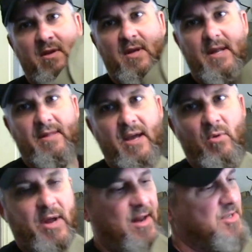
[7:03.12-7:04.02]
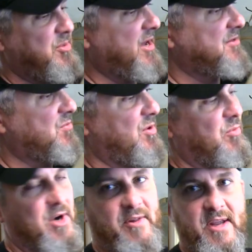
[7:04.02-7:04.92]
And then the old Alice packs what
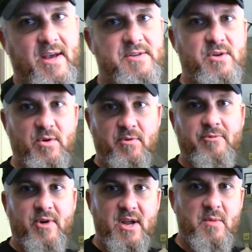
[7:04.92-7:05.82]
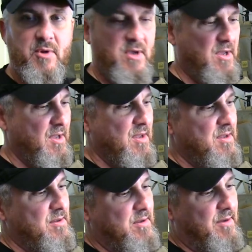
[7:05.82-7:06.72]
went on the external frame
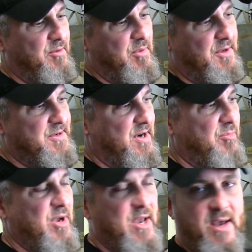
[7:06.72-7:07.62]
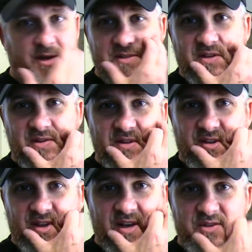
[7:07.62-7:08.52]
of the military packs.
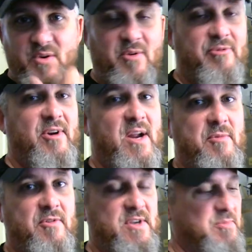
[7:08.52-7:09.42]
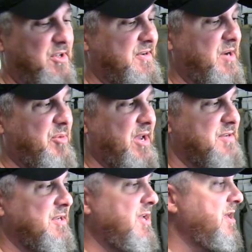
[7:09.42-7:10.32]
The external frame of these military
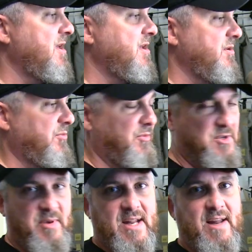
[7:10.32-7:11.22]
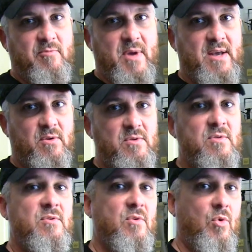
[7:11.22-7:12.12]
packs was made out of
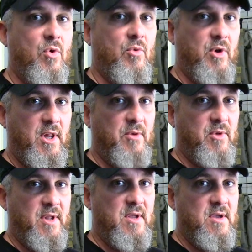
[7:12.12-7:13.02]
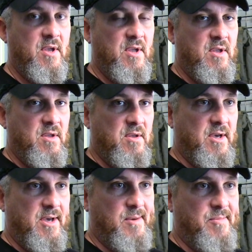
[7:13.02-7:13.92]
metal or really, really
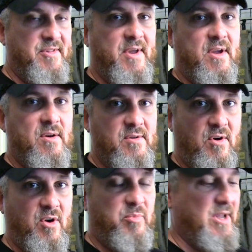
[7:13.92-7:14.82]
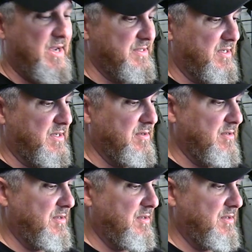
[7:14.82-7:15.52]
um, thick, hard plastic.